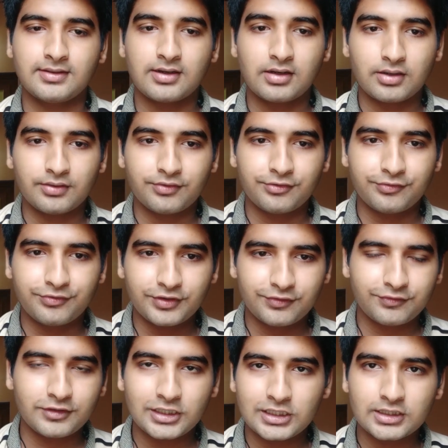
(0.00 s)

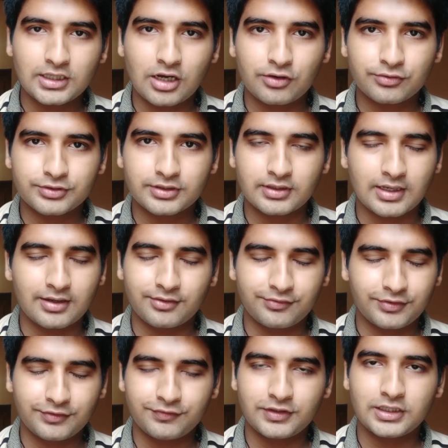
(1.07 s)

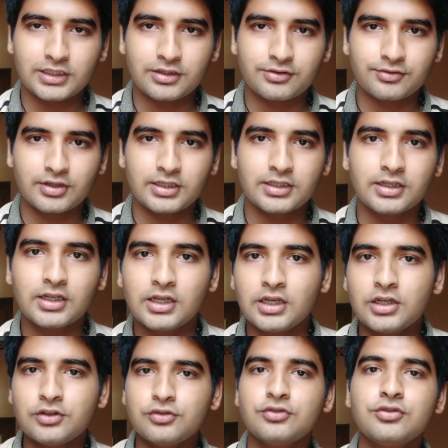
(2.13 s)
1,500
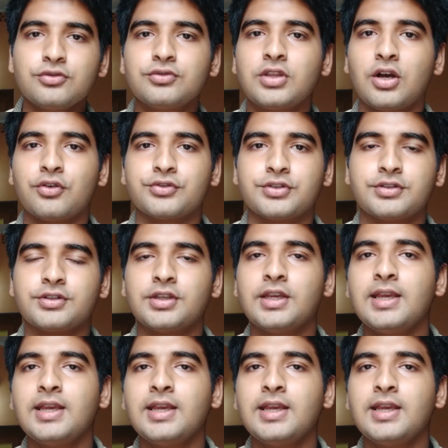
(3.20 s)
to 2,000.